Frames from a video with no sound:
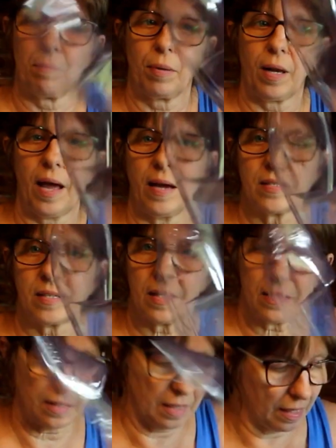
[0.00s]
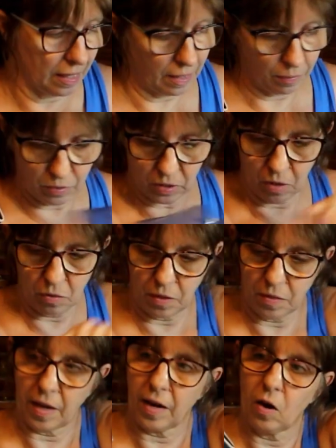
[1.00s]
plastic thing in them so
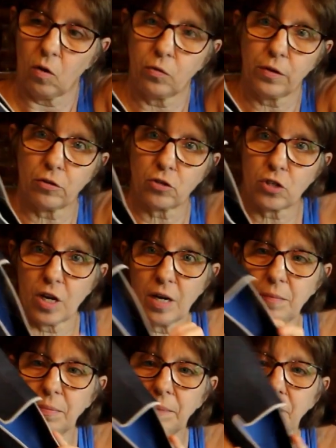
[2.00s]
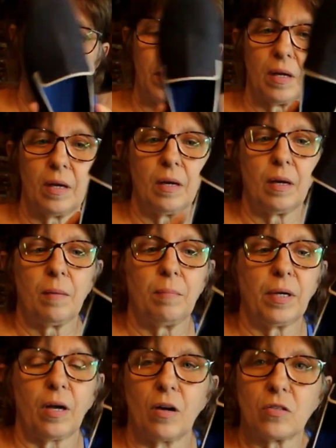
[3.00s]
that they hold their shape,
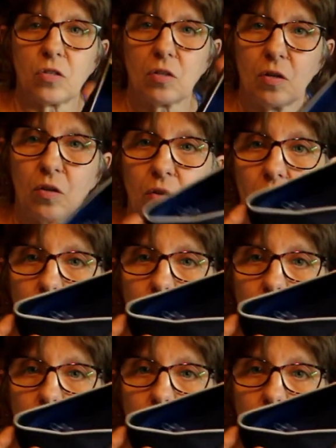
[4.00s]
because the